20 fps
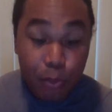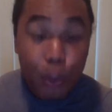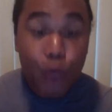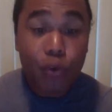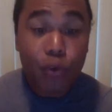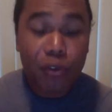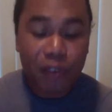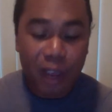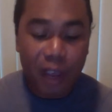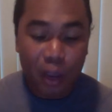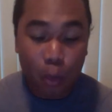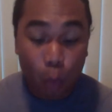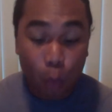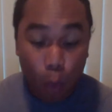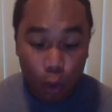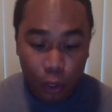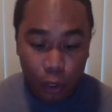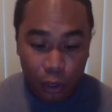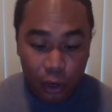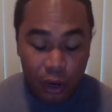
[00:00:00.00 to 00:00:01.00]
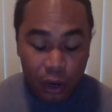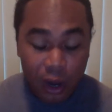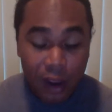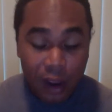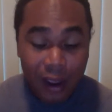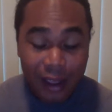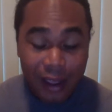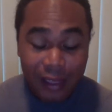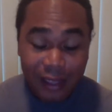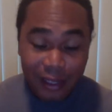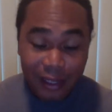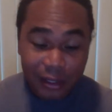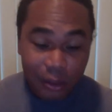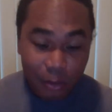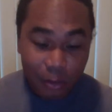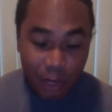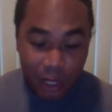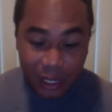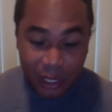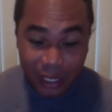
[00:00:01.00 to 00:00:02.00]
purify water, and that's
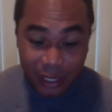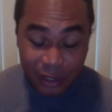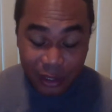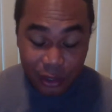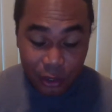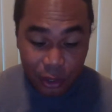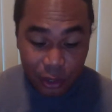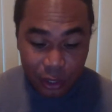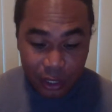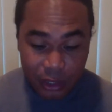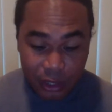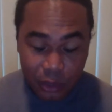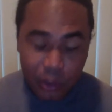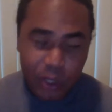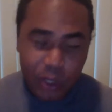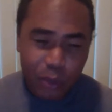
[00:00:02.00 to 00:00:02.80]
something you need to look into.